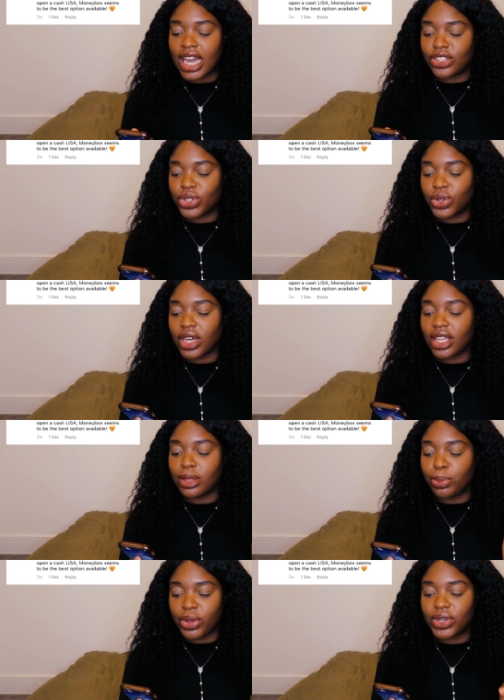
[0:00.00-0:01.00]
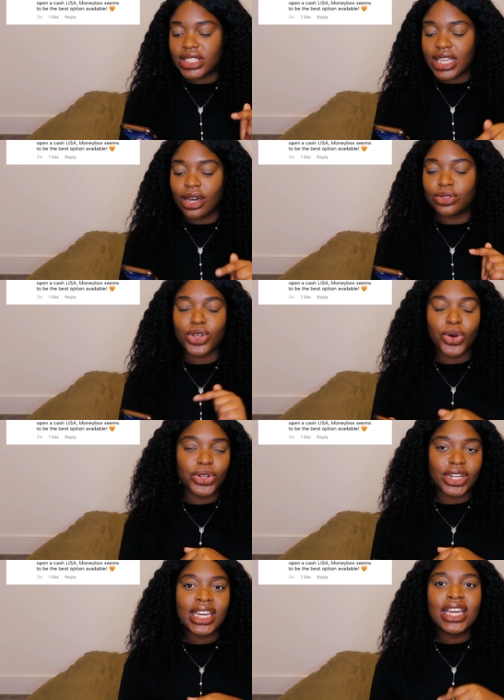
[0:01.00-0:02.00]
I took the bonus out
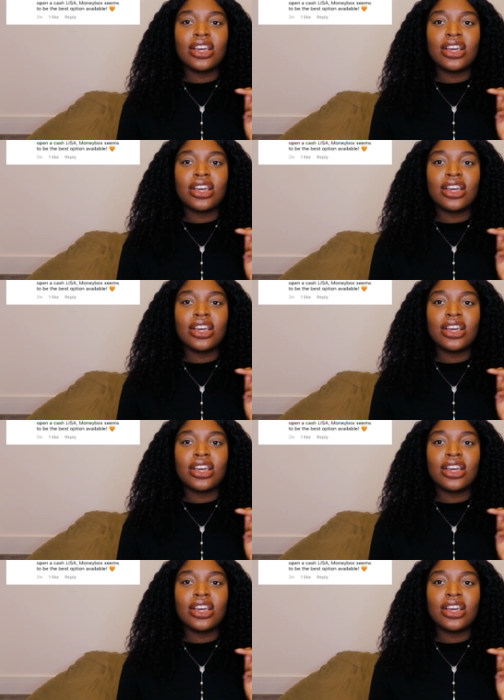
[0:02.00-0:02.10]
on.